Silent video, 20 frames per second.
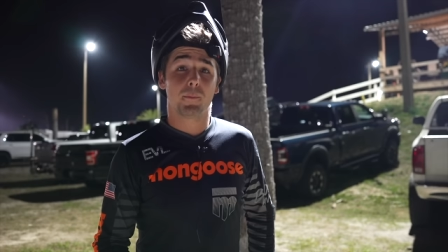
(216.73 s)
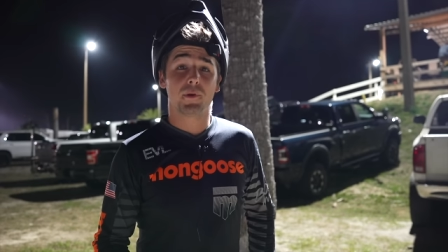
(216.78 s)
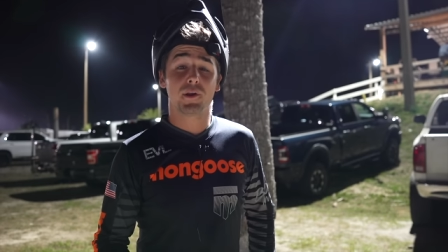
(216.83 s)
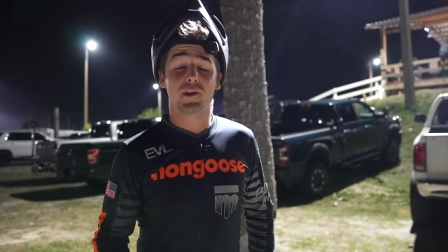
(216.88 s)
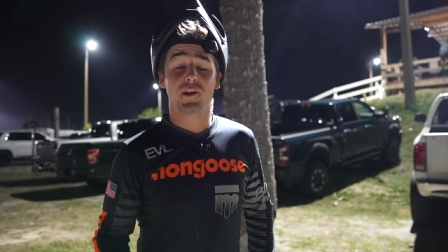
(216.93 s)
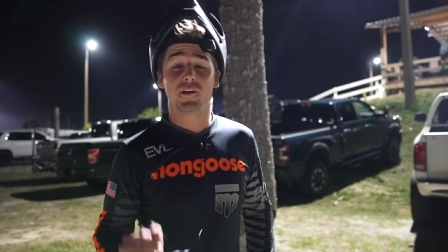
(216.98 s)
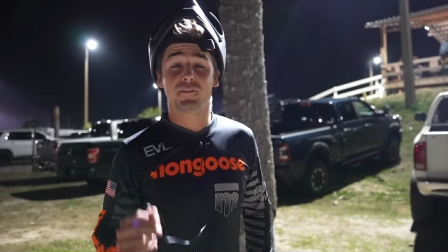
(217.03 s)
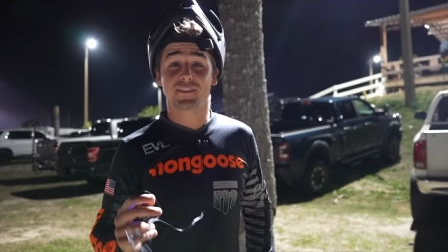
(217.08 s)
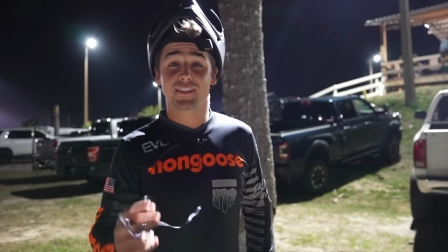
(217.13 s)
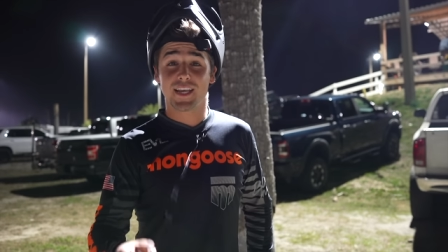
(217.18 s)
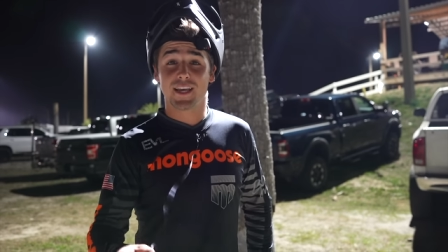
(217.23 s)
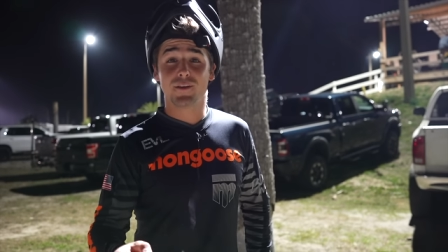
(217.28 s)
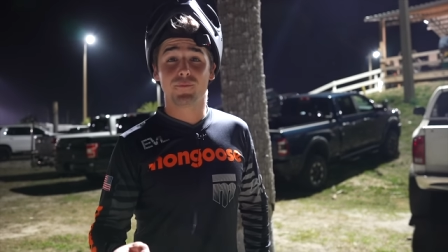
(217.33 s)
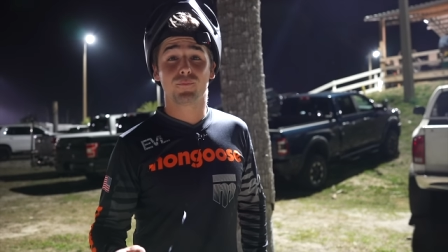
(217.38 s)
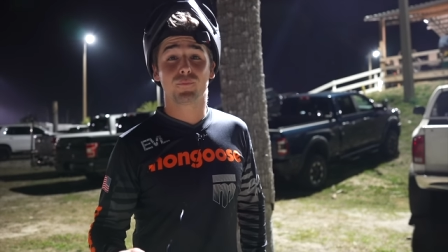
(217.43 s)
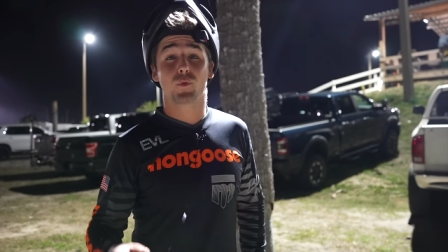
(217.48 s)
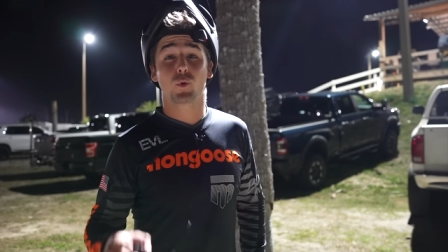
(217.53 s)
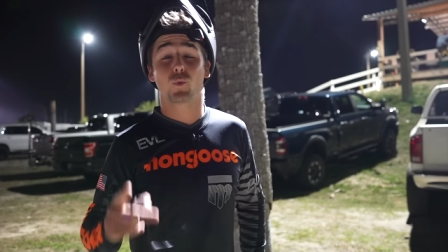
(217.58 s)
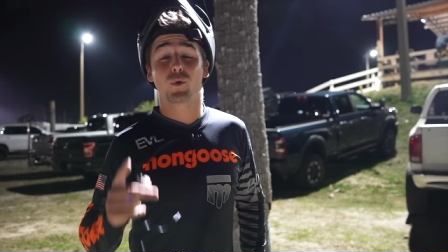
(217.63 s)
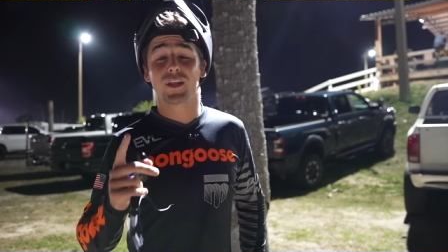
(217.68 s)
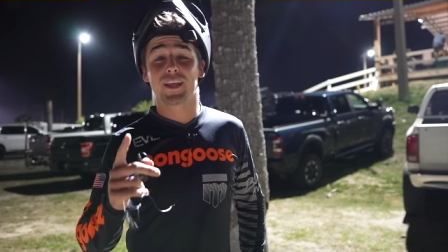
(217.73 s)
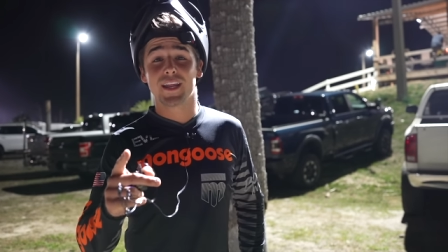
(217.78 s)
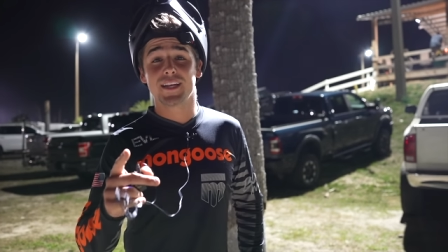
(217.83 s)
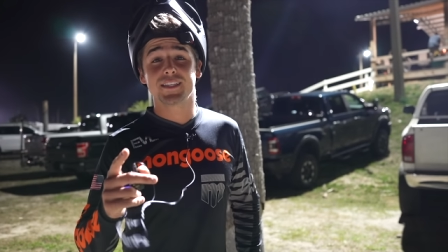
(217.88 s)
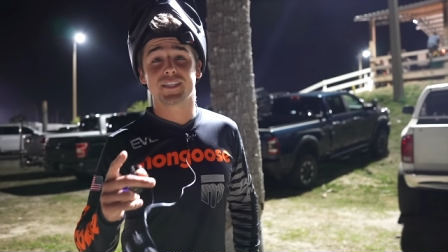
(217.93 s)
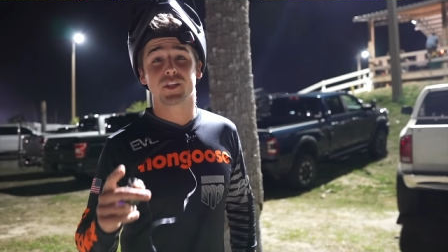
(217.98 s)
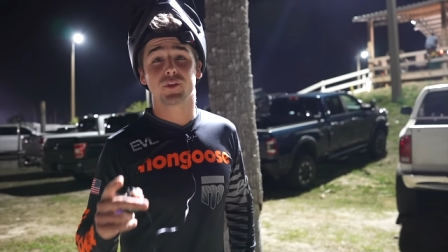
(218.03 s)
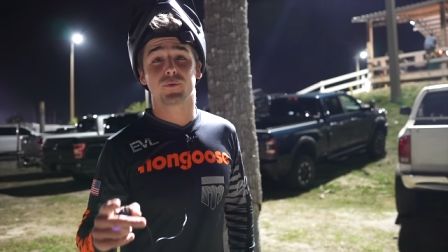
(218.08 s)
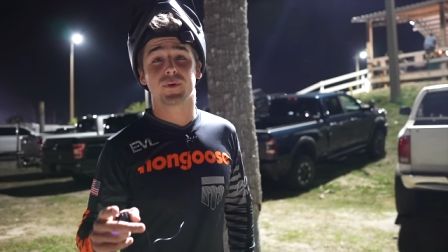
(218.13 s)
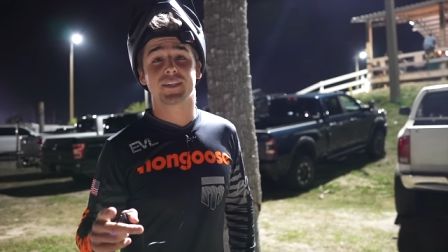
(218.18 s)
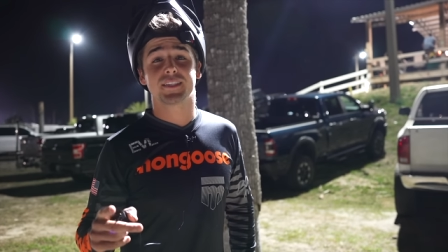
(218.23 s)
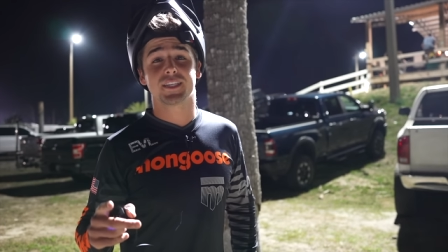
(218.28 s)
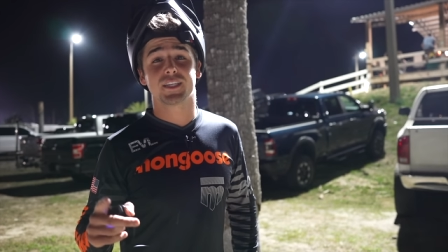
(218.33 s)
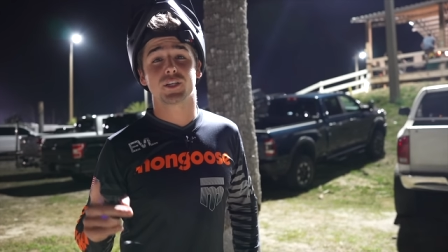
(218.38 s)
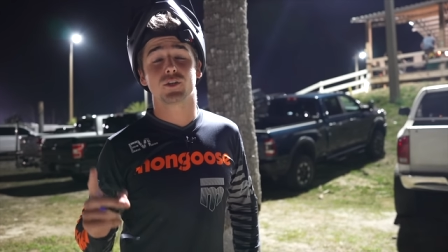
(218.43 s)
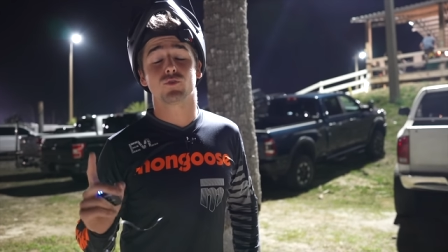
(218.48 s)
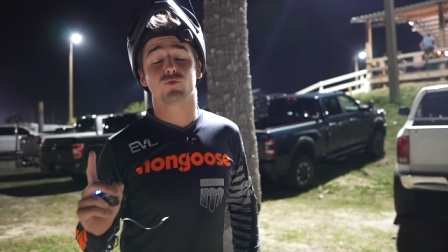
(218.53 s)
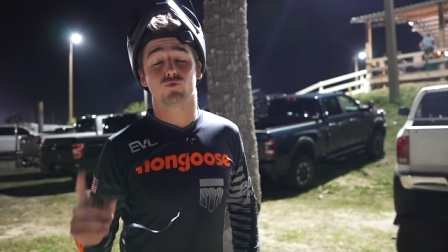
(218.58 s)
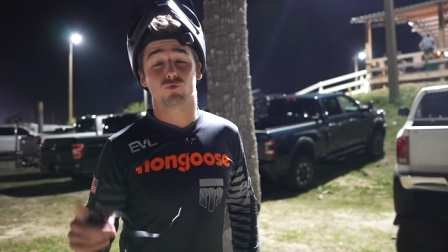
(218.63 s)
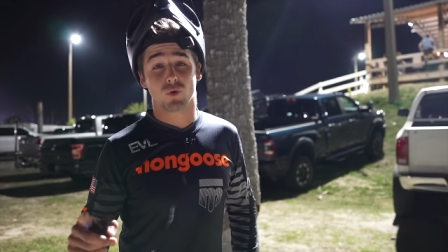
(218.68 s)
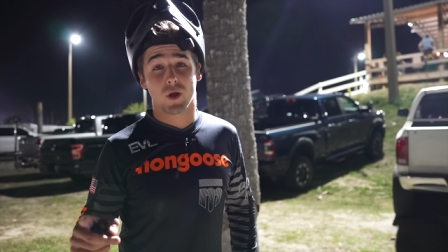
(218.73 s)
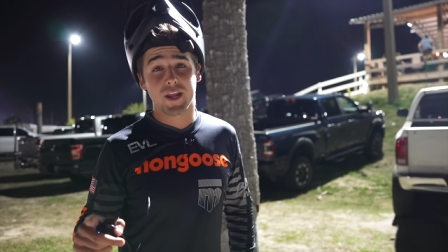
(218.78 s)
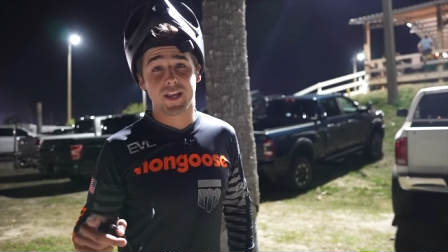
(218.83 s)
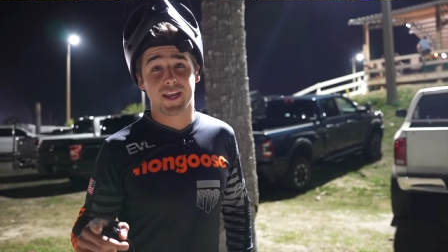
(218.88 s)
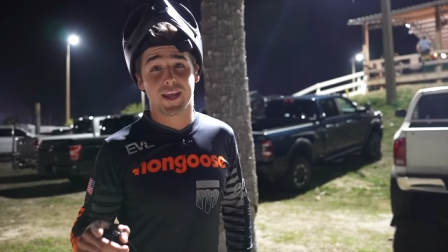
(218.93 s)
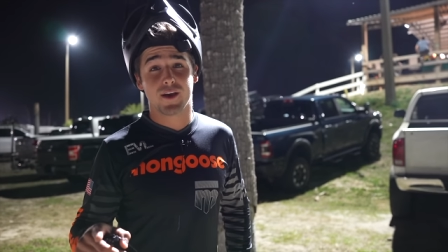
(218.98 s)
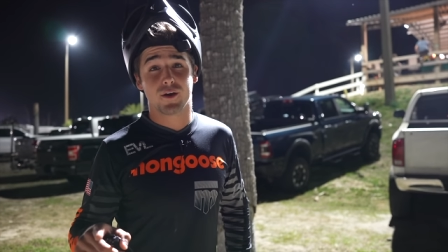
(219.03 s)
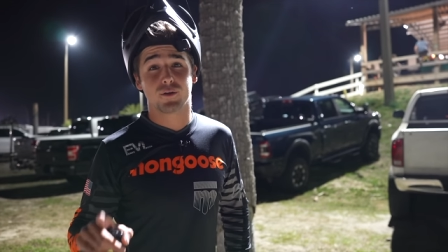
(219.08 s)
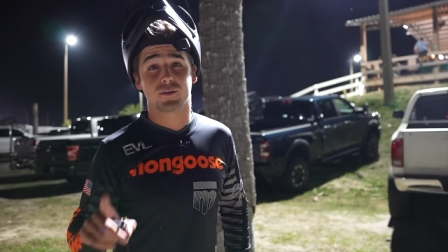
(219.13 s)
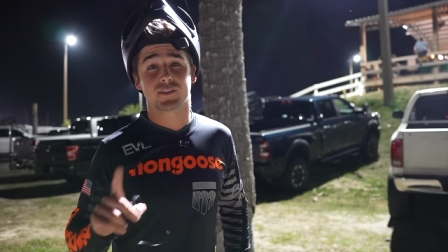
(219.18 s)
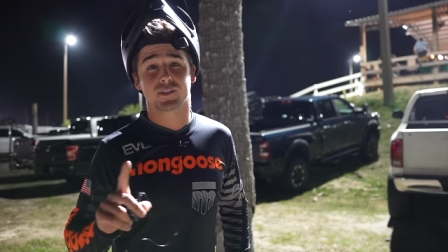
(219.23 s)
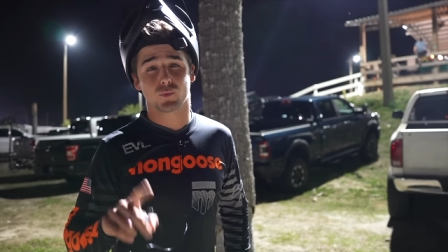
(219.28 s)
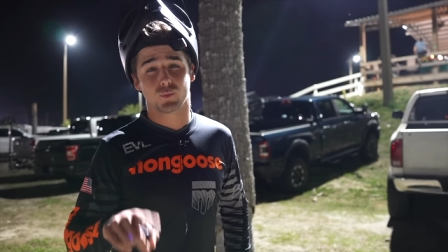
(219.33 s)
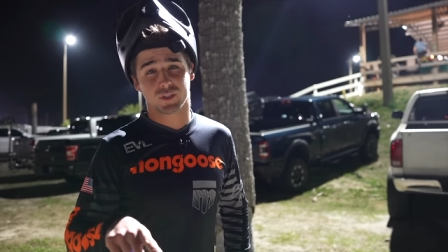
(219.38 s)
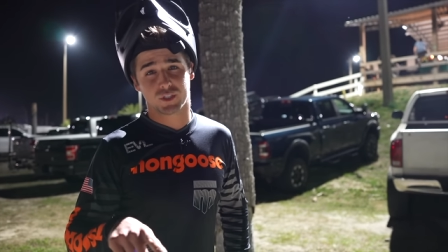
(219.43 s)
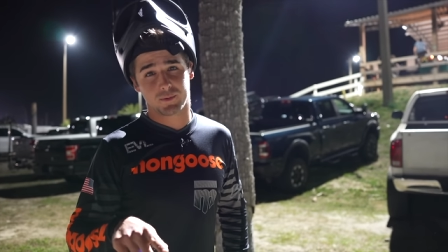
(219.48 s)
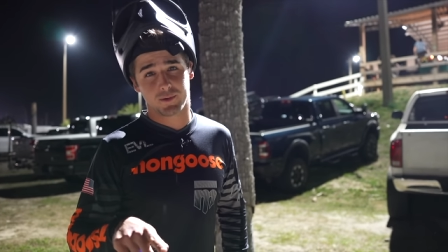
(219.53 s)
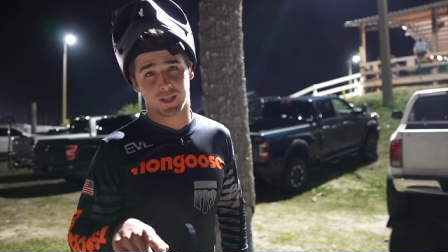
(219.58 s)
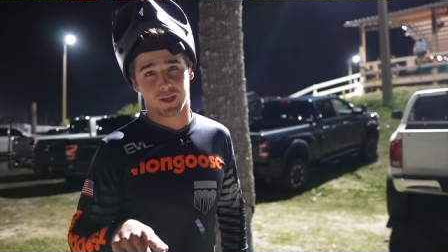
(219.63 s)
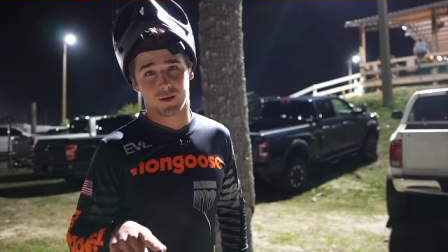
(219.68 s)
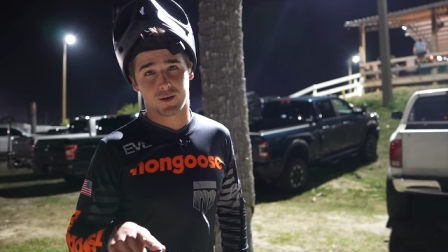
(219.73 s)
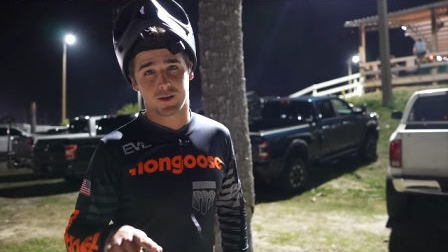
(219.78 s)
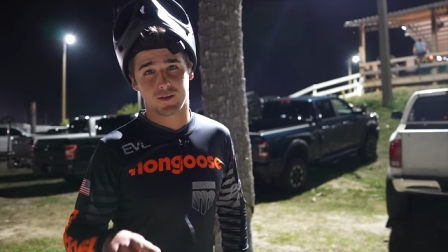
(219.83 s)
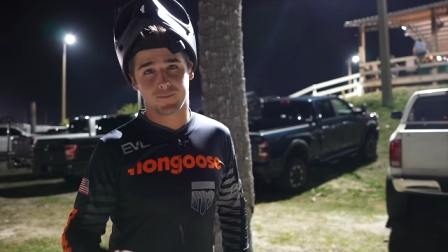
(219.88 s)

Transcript: But enough said, we're gonna get into the races right now, so wish me luck.